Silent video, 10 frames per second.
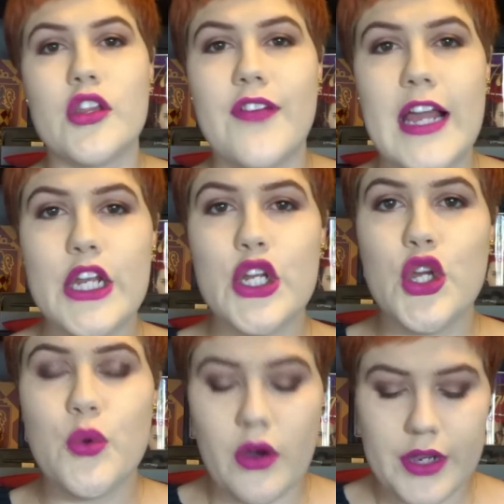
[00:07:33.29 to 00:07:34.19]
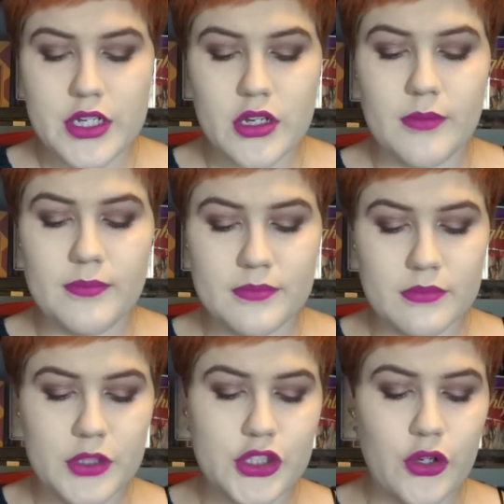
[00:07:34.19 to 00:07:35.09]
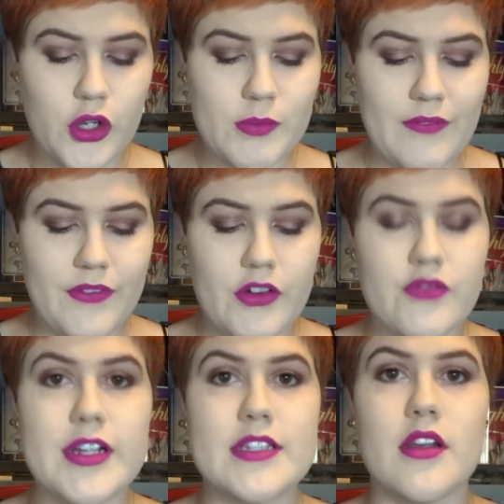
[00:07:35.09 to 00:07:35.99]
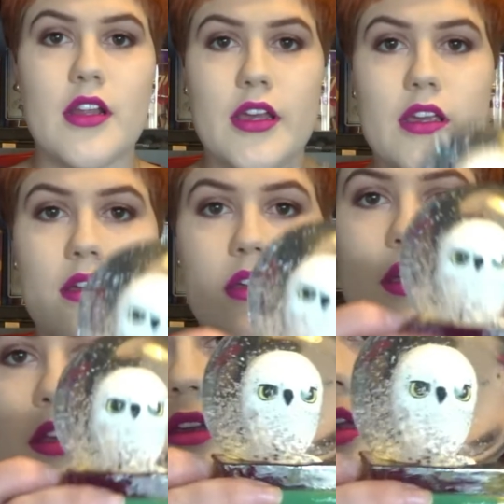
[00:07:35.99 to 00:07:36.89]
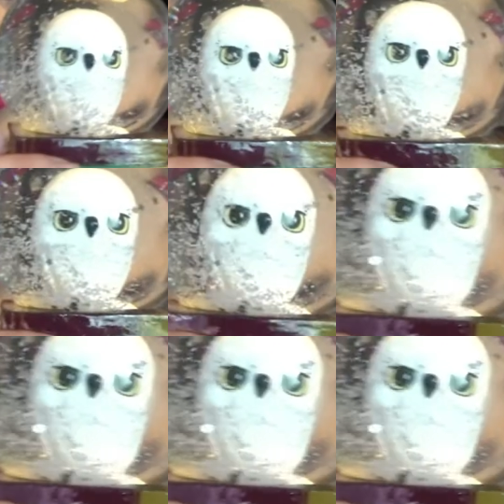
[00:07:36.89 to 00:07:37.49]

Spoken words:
fairly new item, which has only come out very recently, is